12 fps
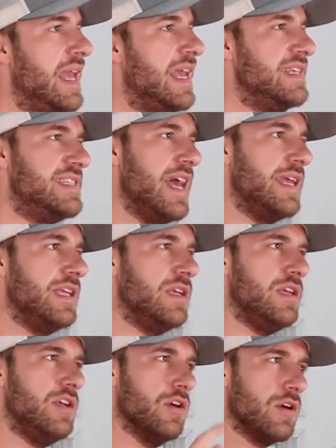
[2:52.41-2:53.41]
is that
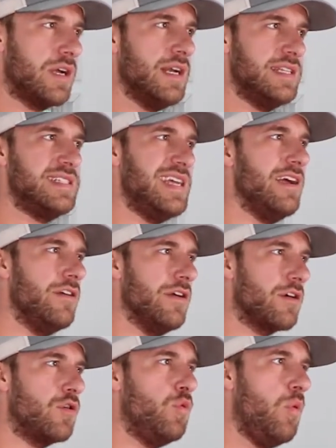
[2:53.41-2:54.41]
you're gonna tear
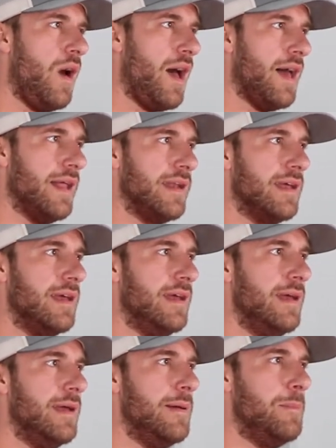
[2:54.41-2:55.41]
your quad
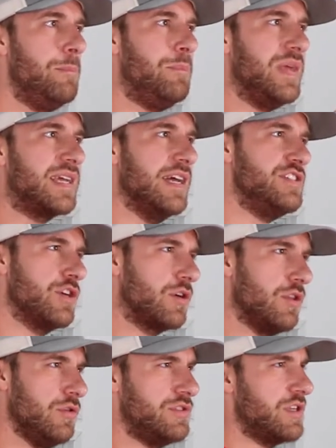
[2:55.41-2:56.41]
because your
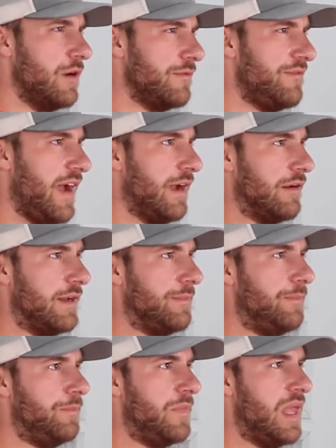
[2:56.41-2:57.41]
glutes aren't firing.